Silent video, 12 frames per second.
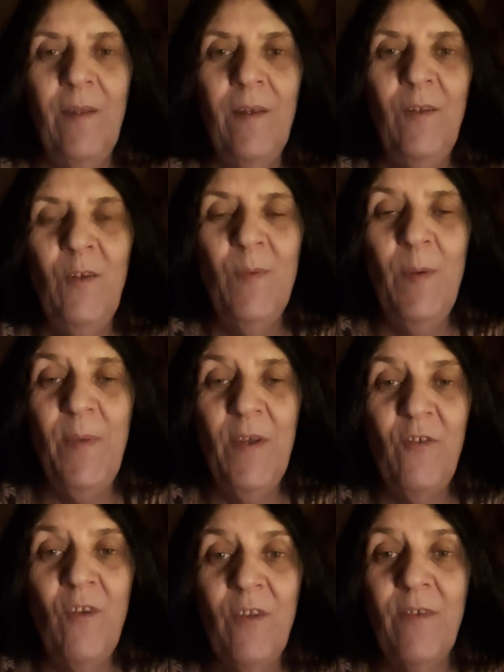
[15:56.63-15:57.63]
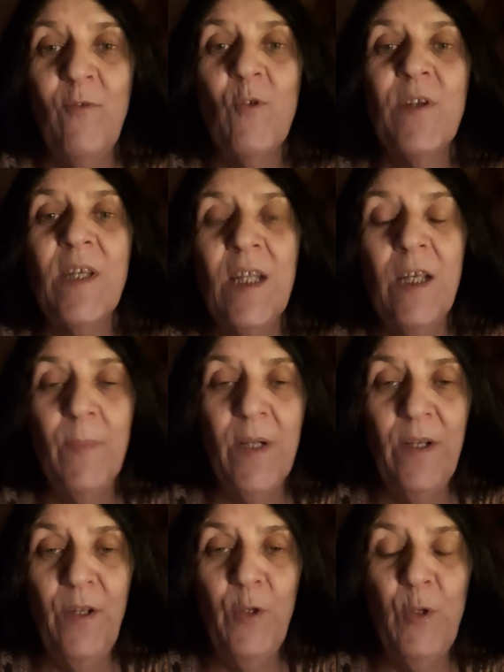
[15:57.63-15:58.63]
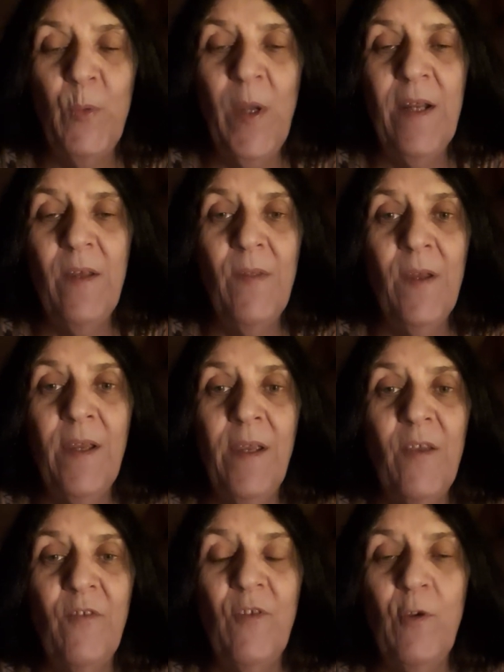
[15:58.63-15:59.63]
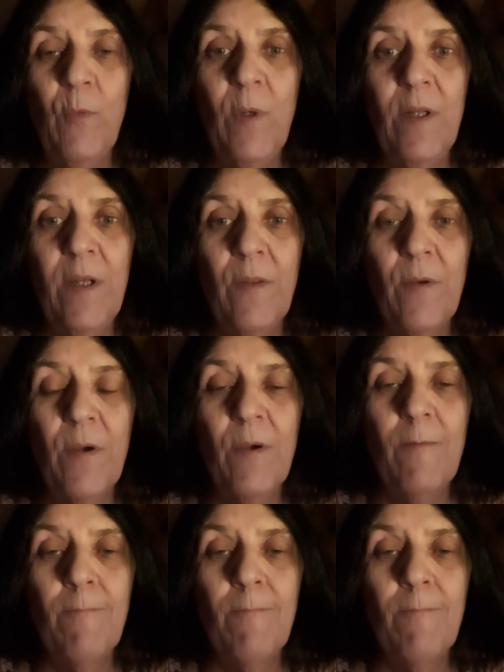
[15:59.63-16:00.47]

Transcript: I do my best not to force anybody to do anything against their will either.